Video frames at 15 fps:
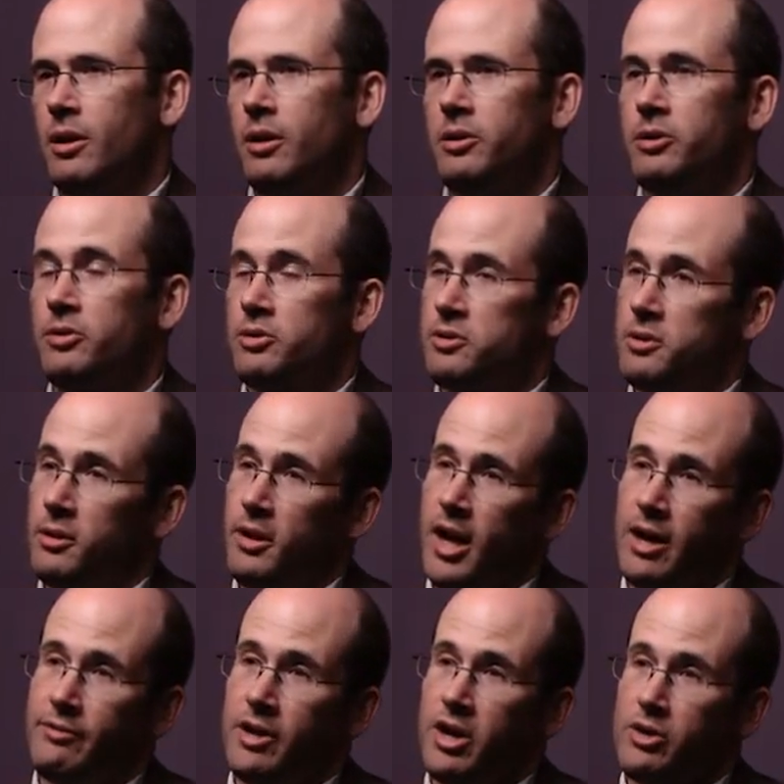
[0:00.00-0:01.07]
You'll still
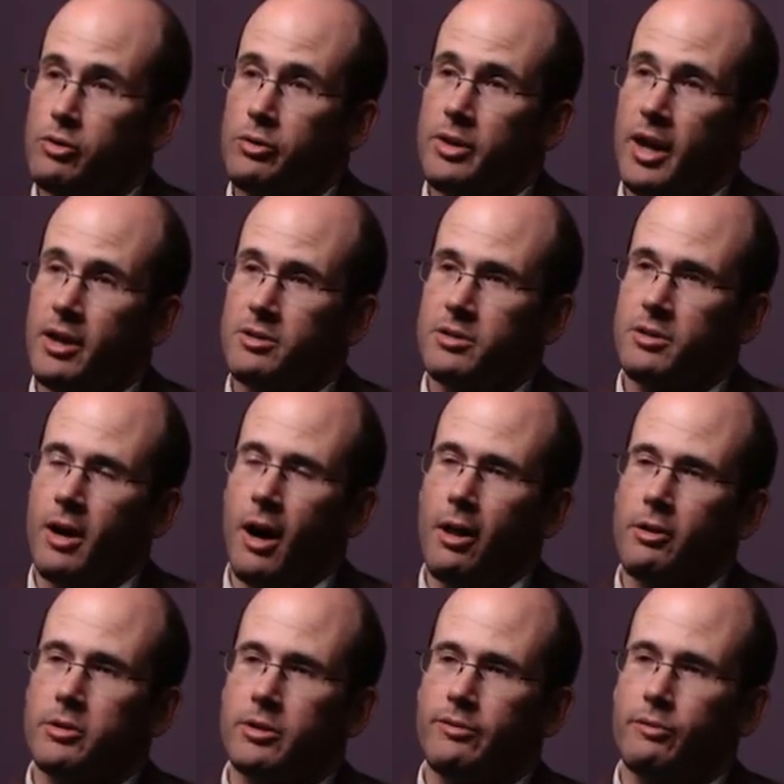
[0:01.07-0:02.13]
have
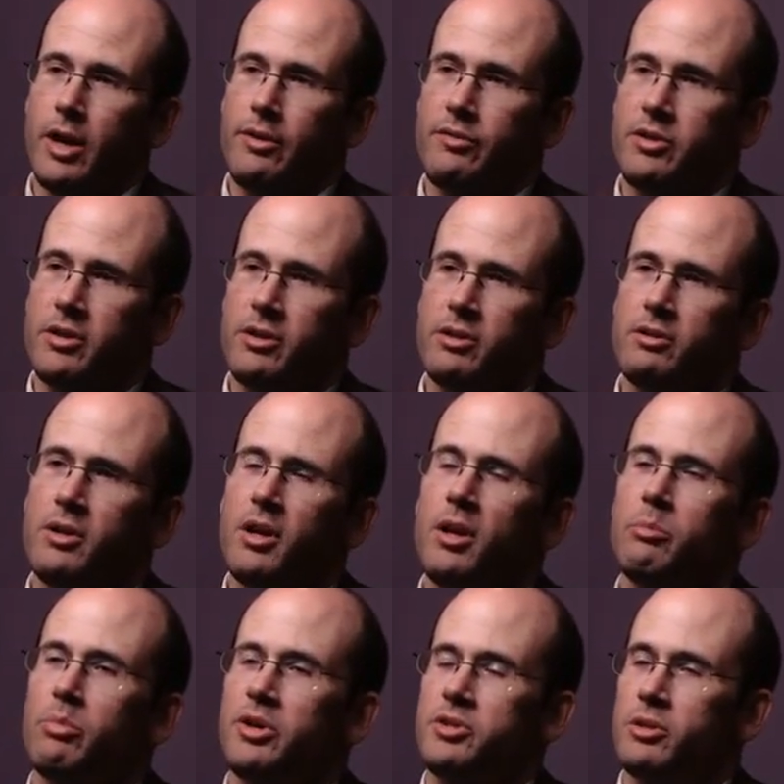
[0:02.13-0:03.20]
$100,000 of revenue,
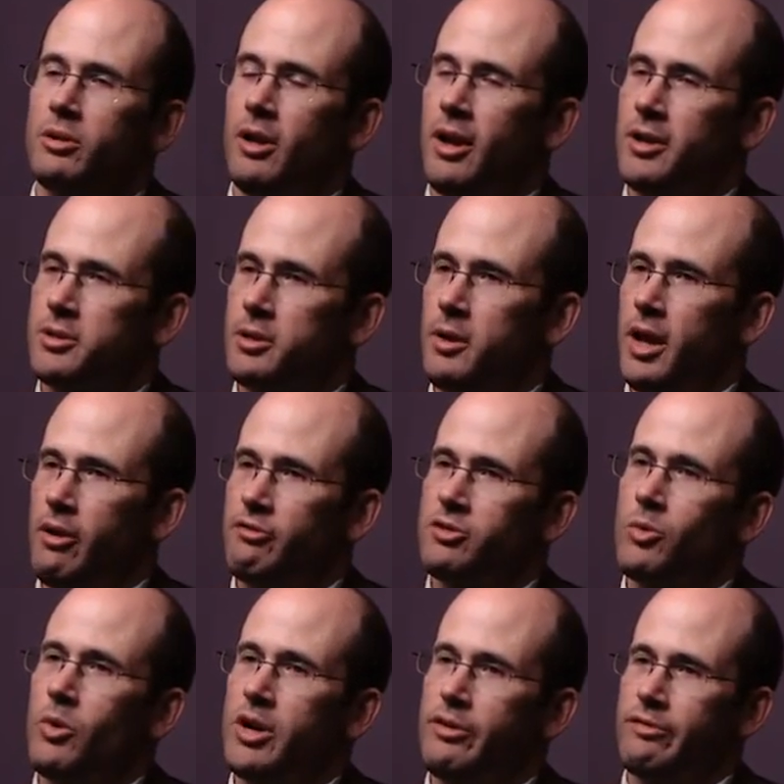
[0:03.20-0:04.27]
but you'll also have
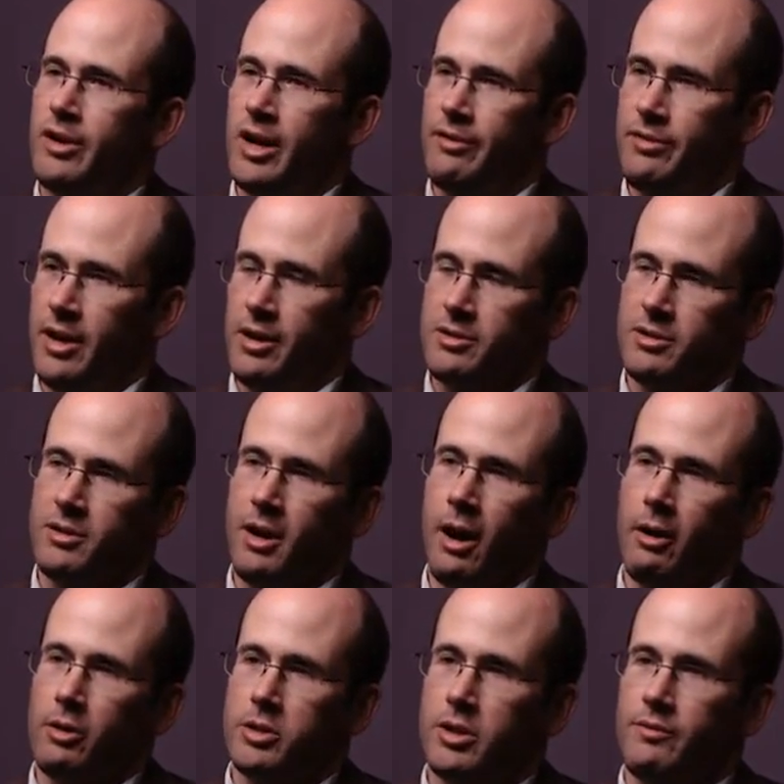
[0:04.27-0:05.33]

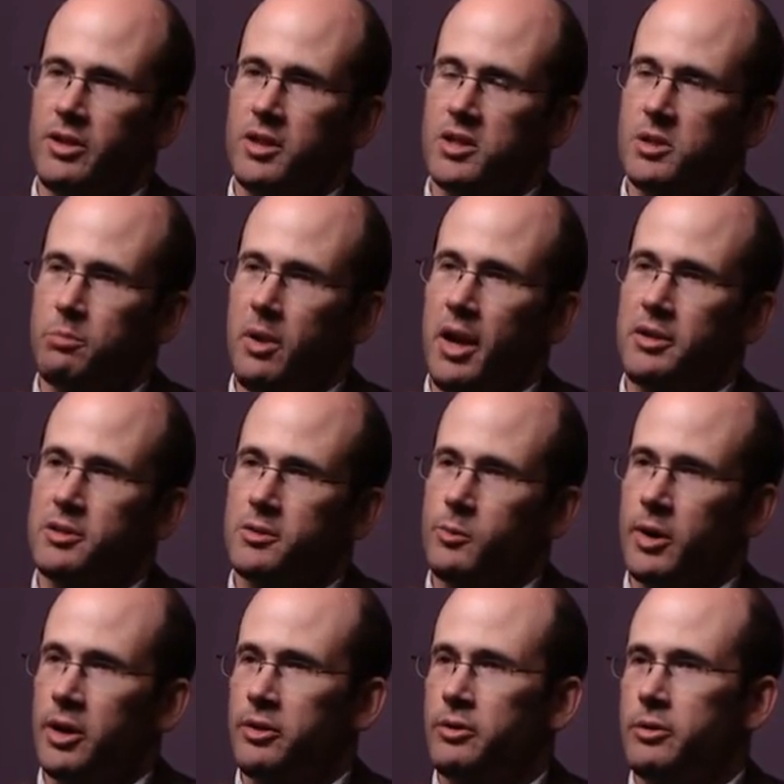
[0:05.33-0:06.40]
$25,000 of an expense
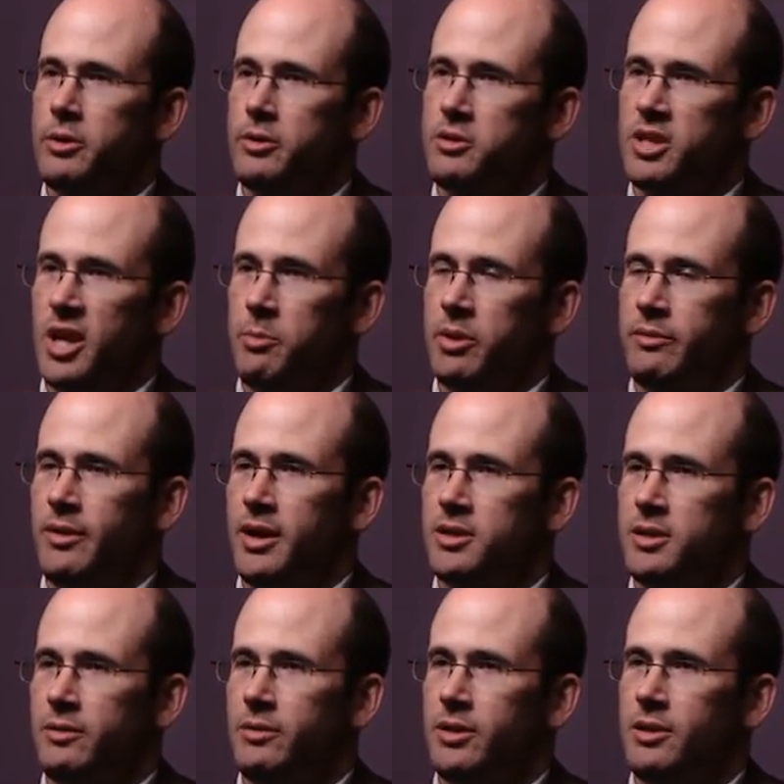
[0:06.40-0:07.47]
running through your statement of
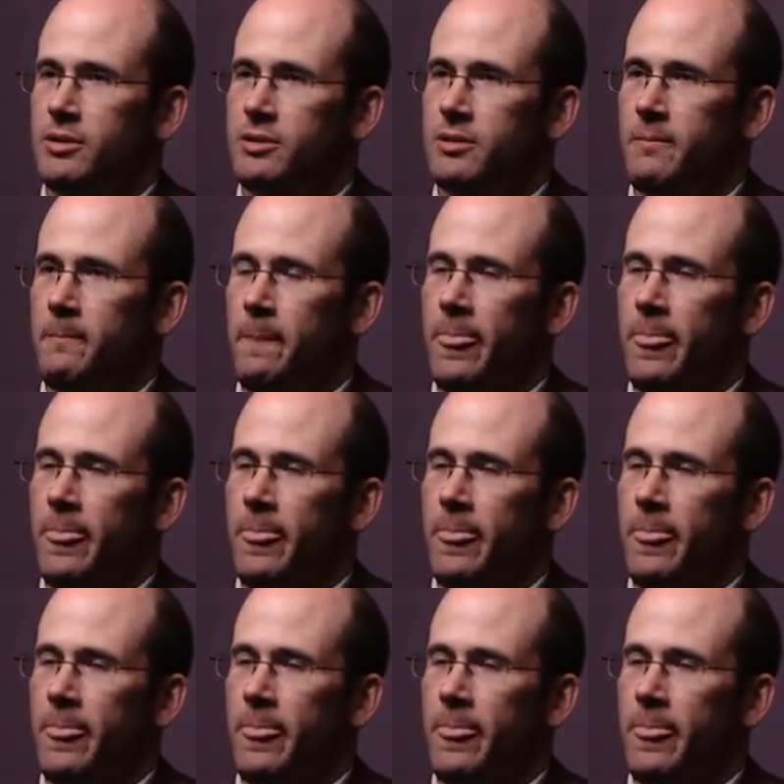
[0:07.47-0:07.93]
activities.